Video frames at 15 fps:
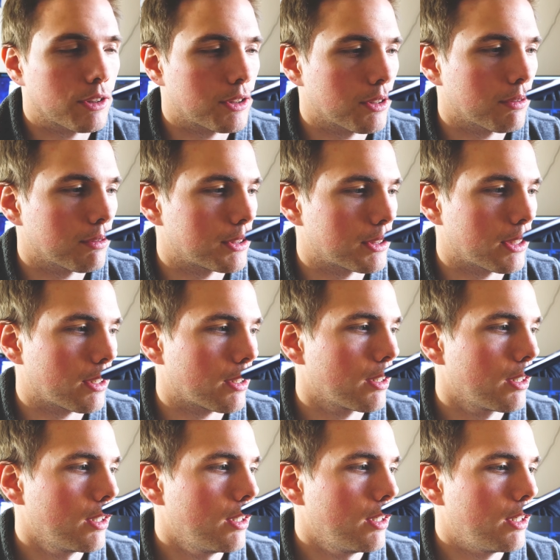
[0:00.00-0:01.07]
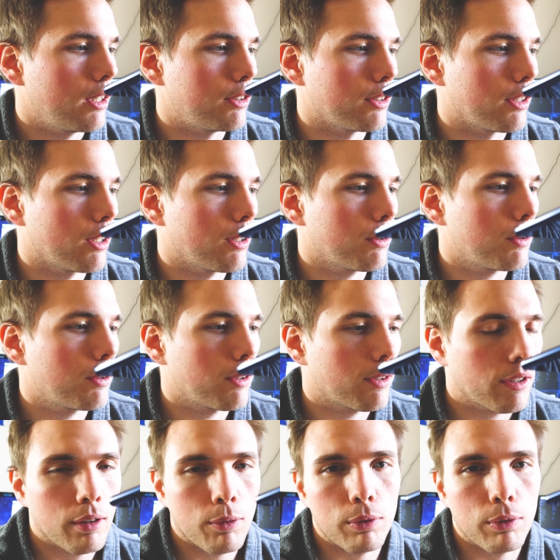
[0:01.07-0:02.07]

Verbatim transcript: and so it's like, here you go.